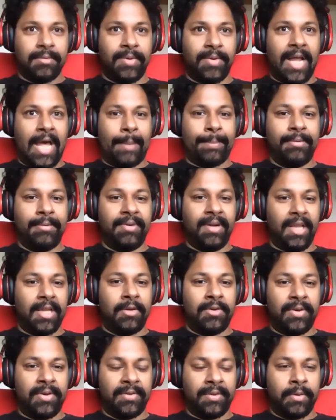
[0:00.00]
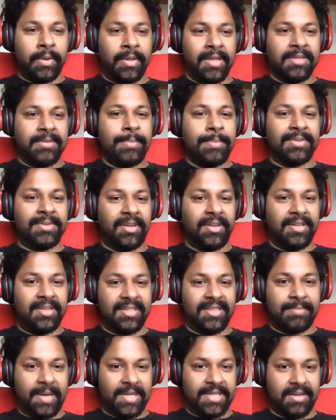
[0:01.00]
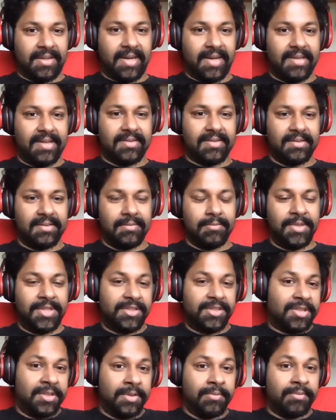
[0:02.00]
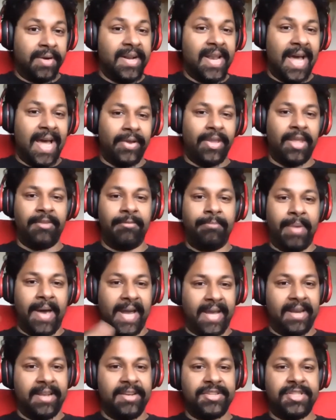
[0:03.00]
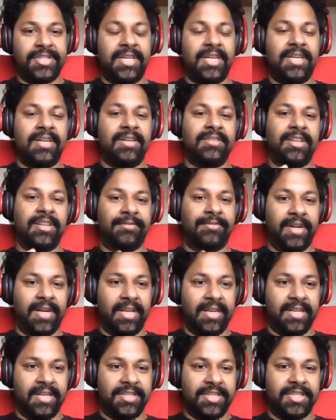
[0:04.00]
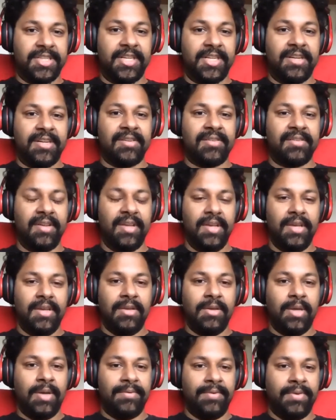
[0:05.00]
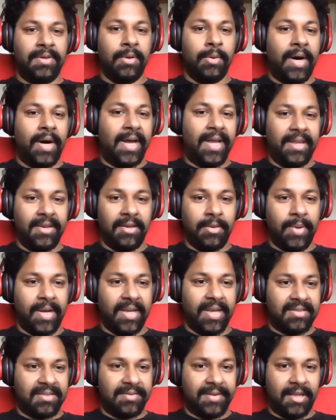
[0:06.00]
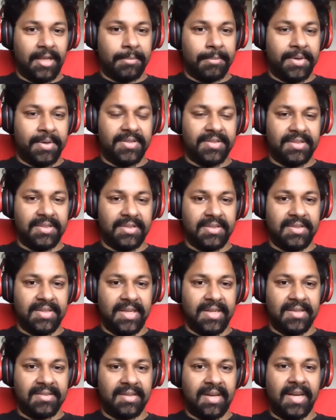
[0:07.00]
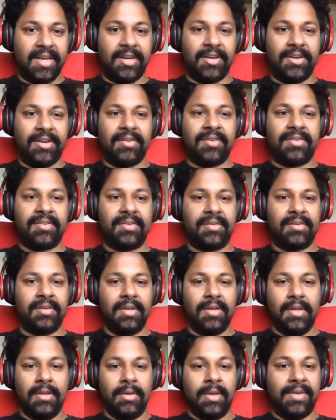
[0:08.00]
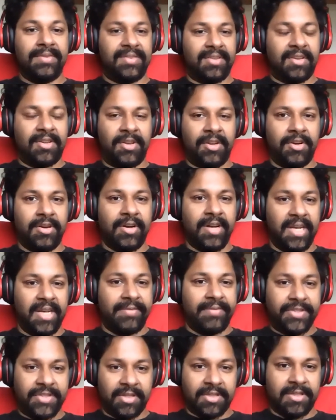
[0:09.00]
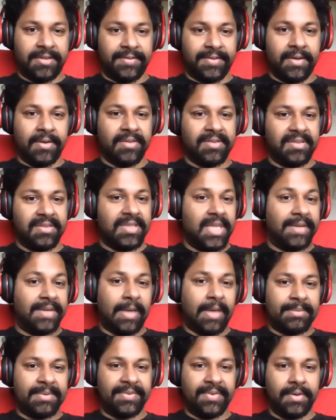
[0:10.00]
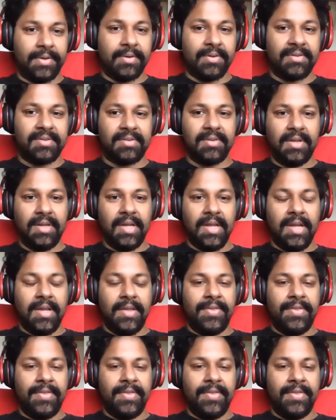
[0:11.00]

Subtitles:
And so what happened really quickly is people started to specialize, which is true. But now you have back-end engineers, you have front-end engineers, you have UI and UX developers and designers, you have security and infrastructure folks and DevOps folks.